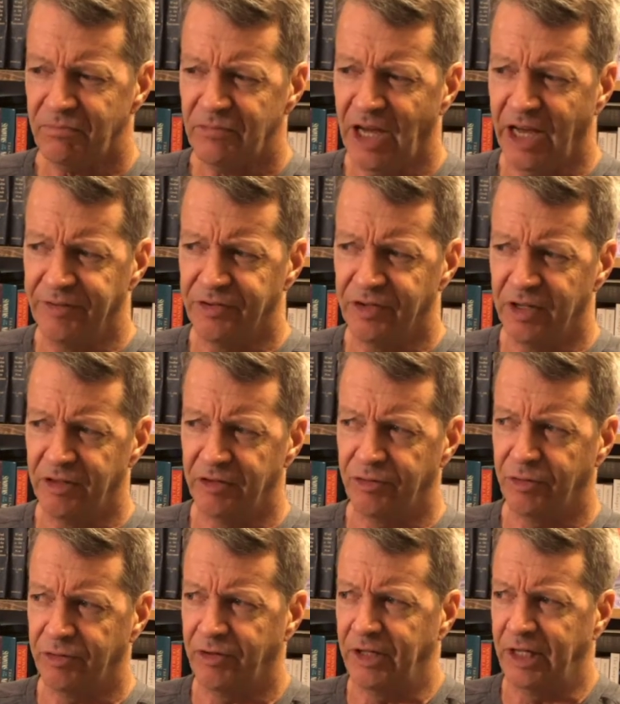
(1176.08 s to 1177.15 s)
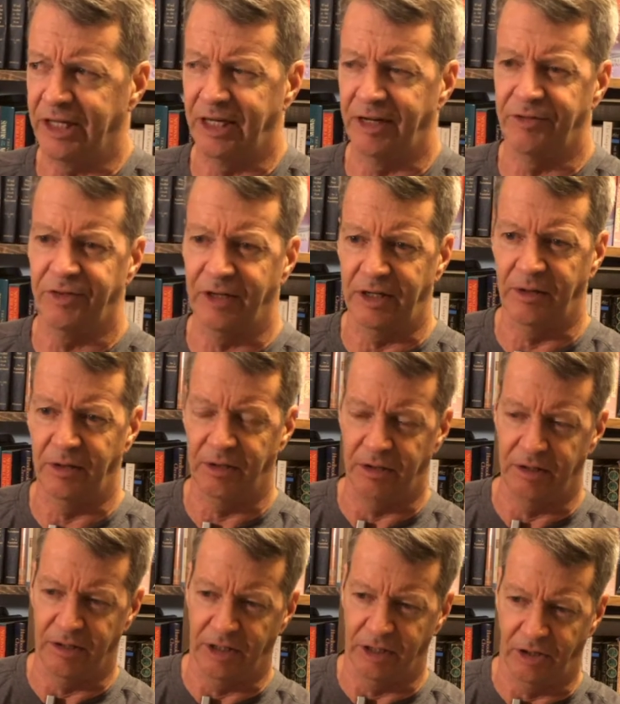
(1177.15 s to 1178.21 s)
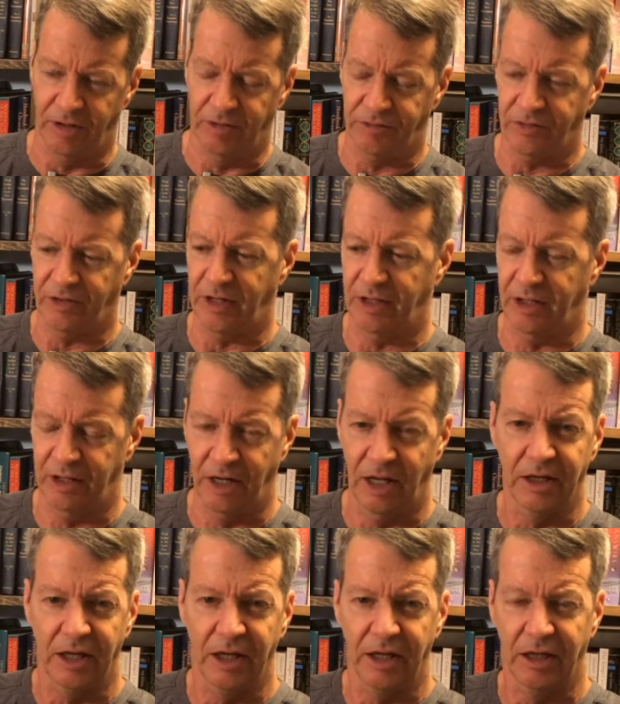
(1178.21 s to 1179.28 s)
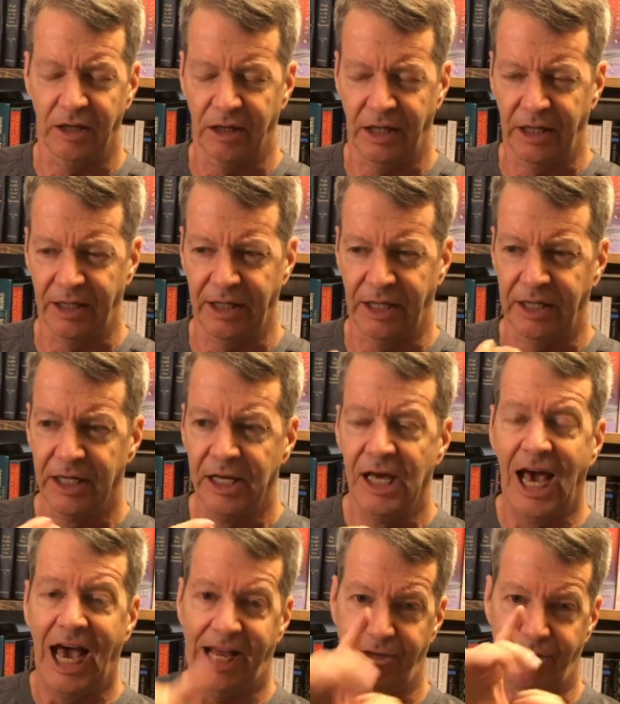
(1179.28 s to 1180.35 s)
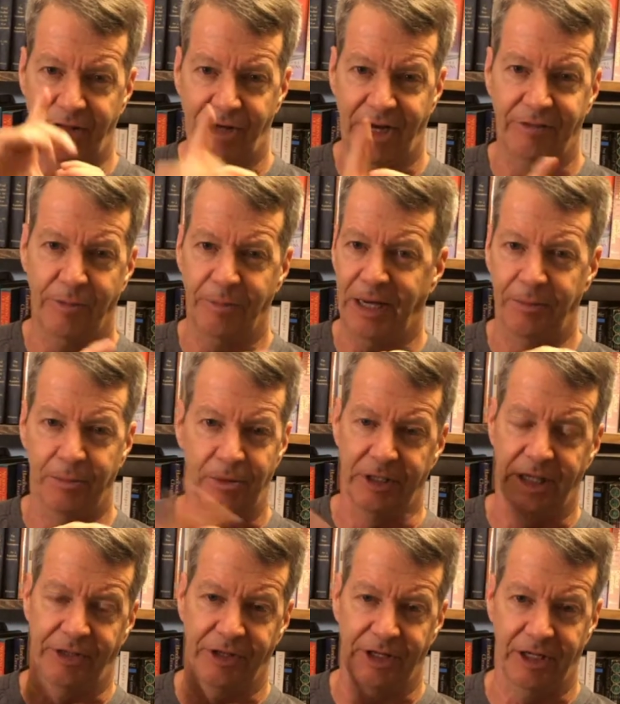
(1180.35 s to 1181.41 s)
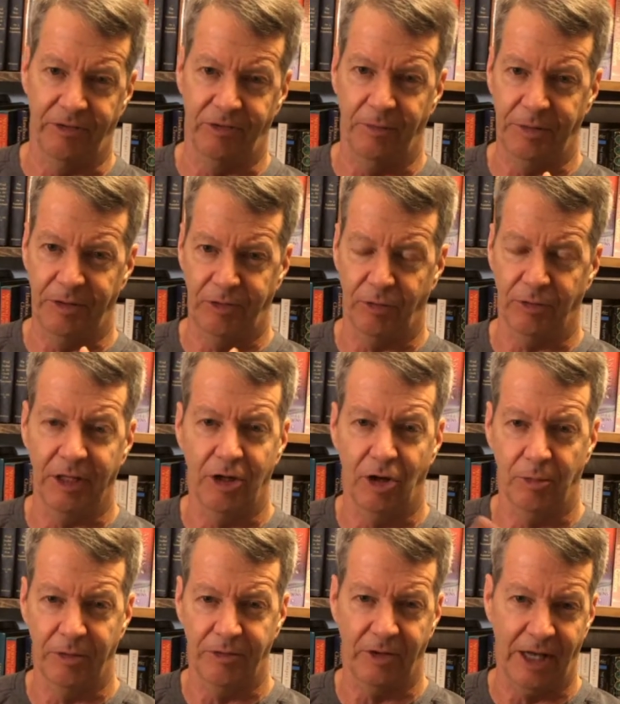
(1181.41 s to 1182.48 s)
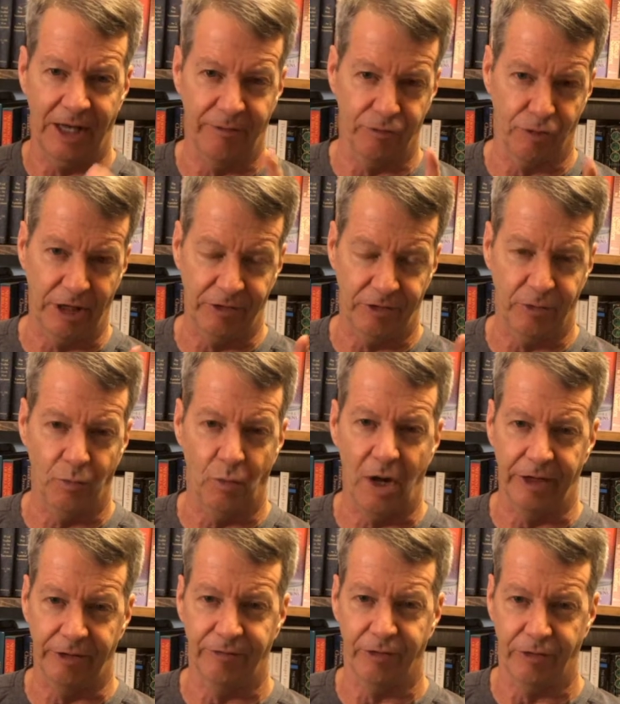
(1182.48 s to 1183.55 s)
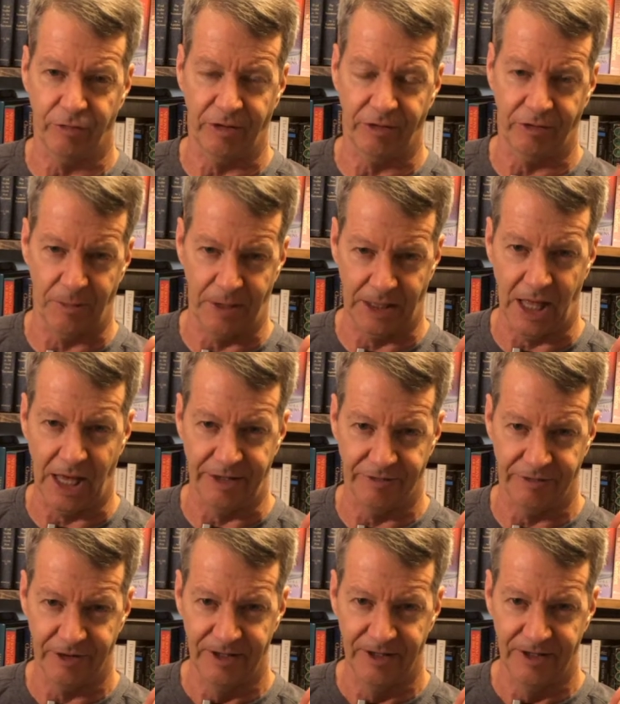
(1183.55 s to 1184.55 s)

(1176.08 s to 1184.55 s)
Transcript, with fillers: I've said this recently, and I've said it, you know, I've said it again, again and again. I'd rather have a Bible and nothing else and be totally homeless and have rice and water for the rest of my life